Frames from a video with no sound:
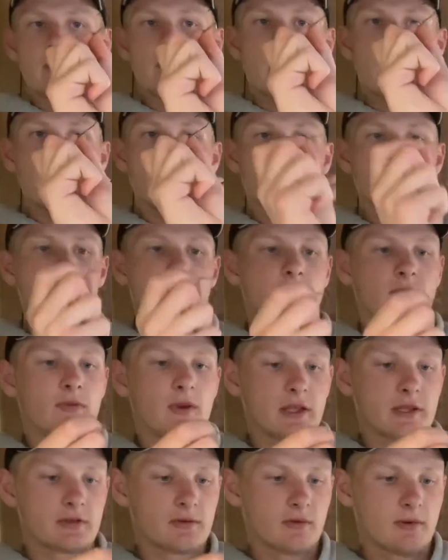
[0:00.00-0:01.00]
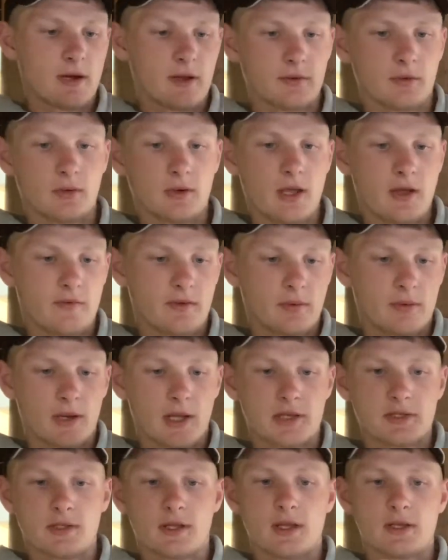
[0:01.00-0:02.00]
panel just flicks around all over the
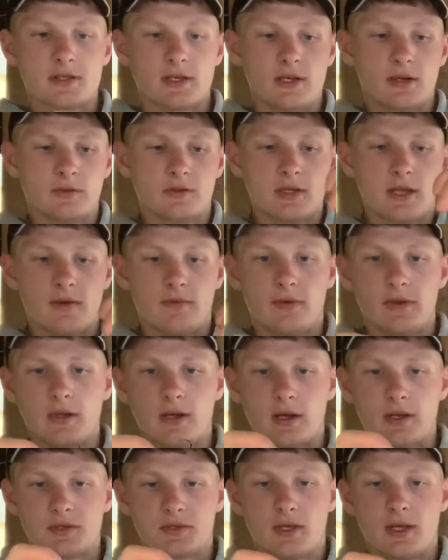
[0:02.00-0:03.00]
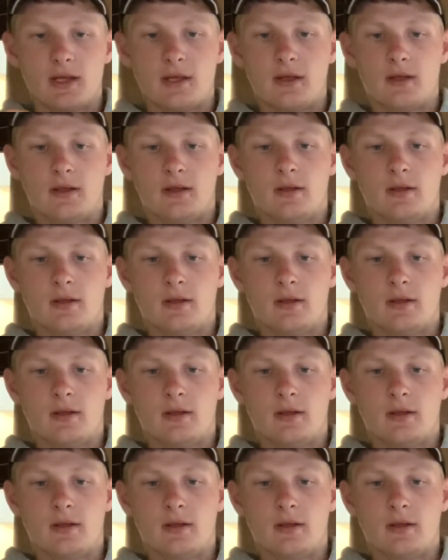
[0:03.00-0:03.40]
place. So there's a little tip for you guys there.